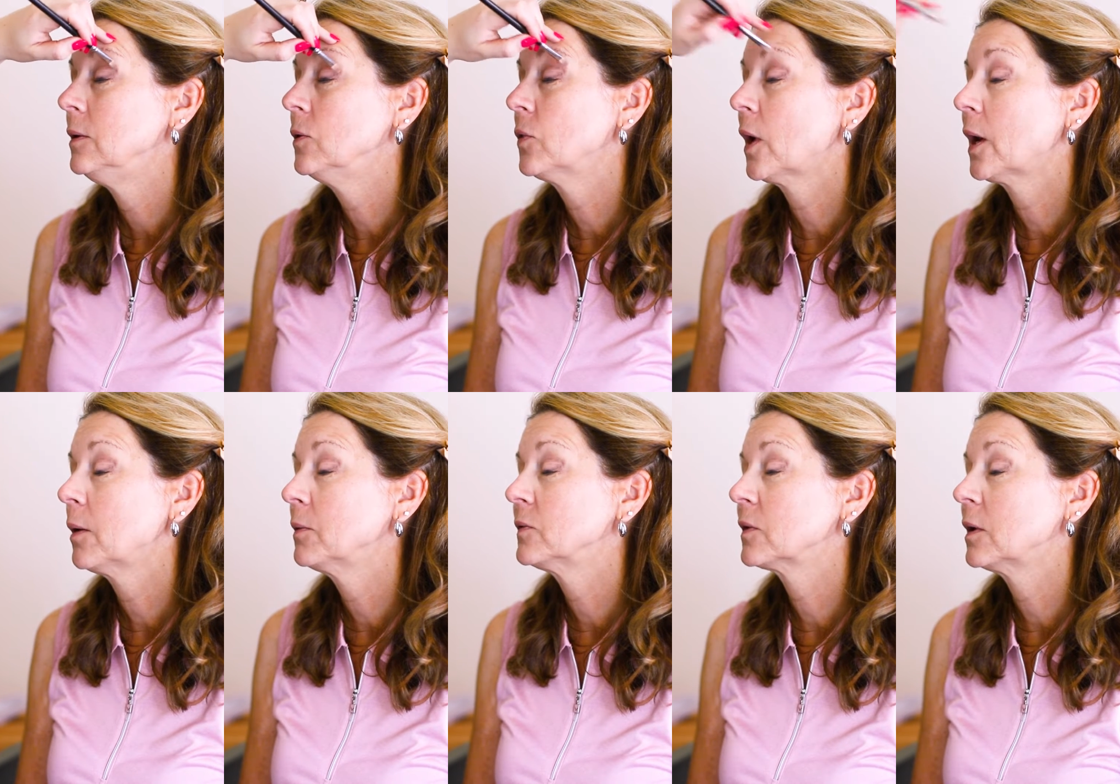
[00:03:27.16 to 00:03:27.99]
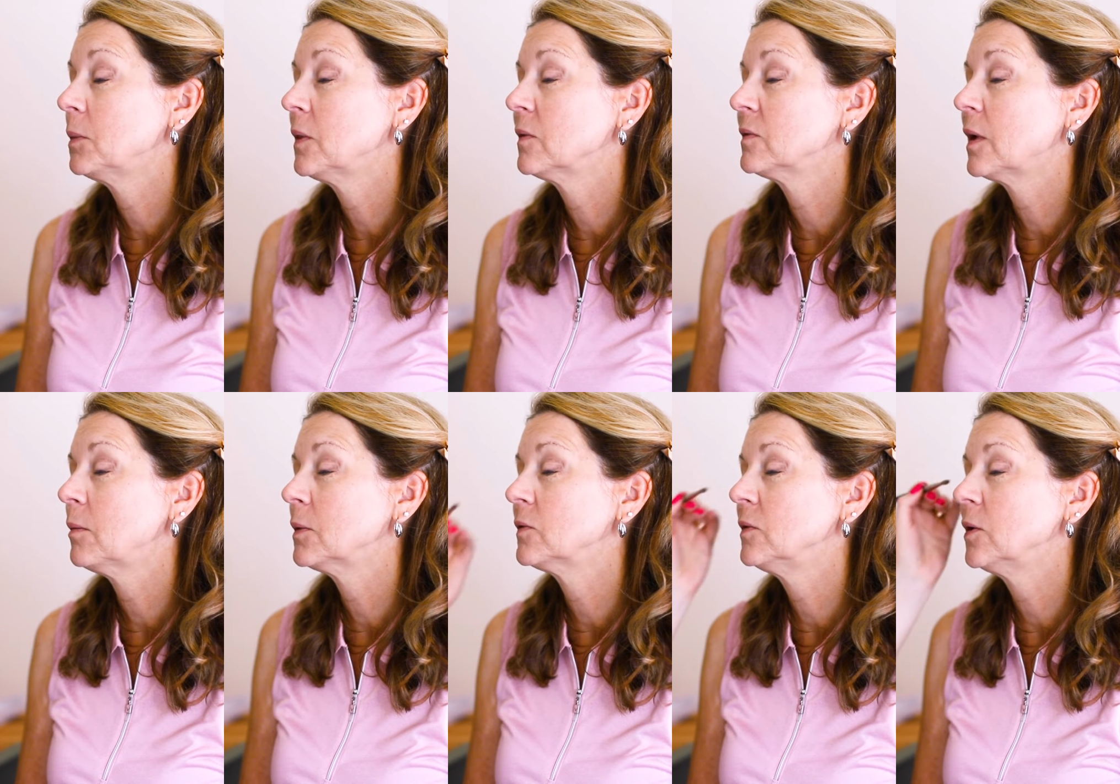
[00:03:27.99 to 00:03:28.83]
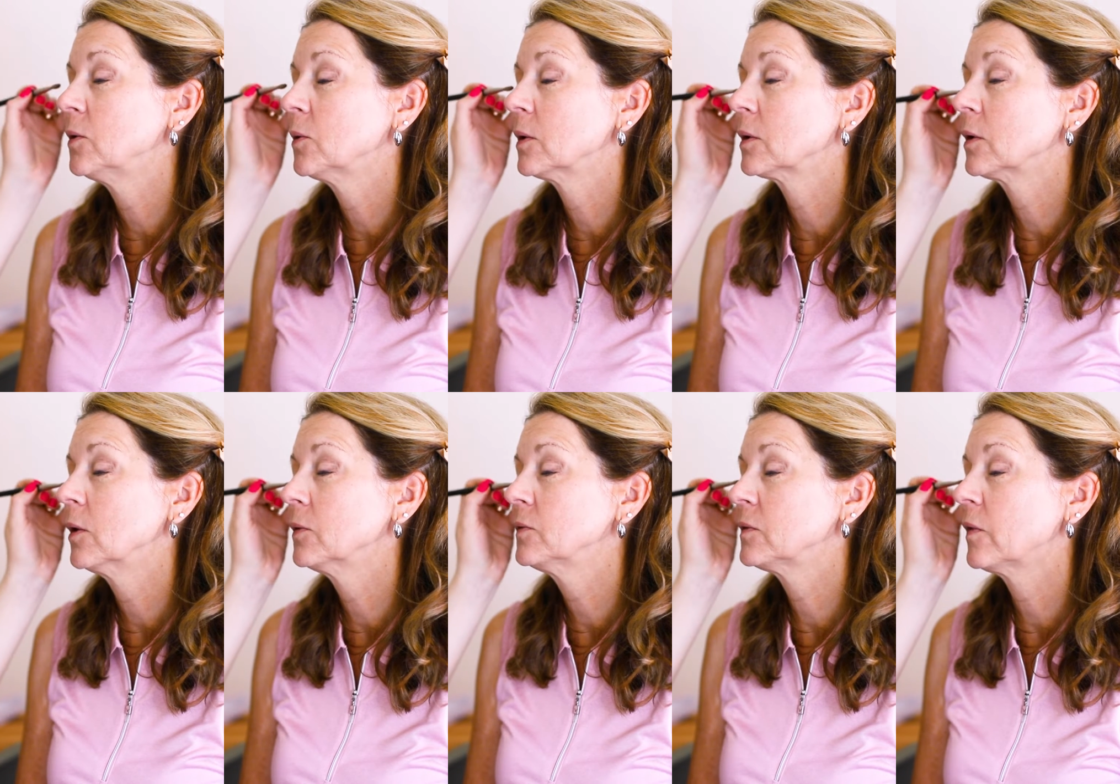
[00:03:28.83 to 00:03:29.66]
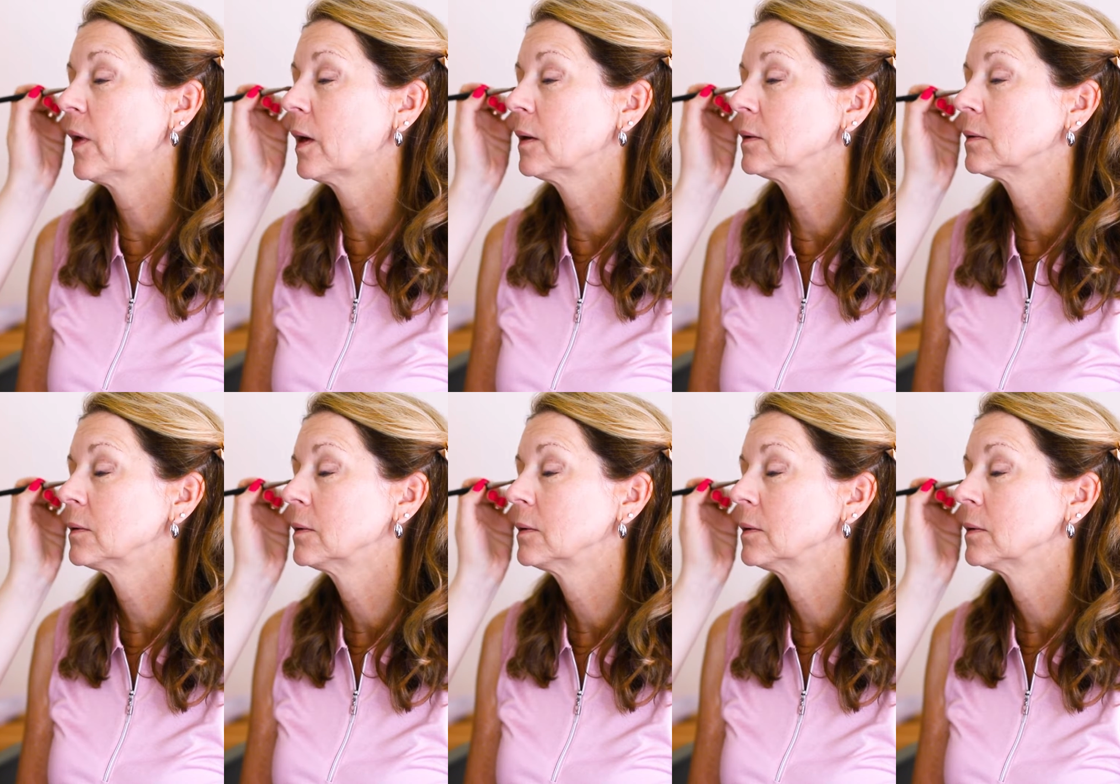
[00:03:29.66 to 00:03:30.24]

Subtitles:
You thought I was going to be the same as you or close to that,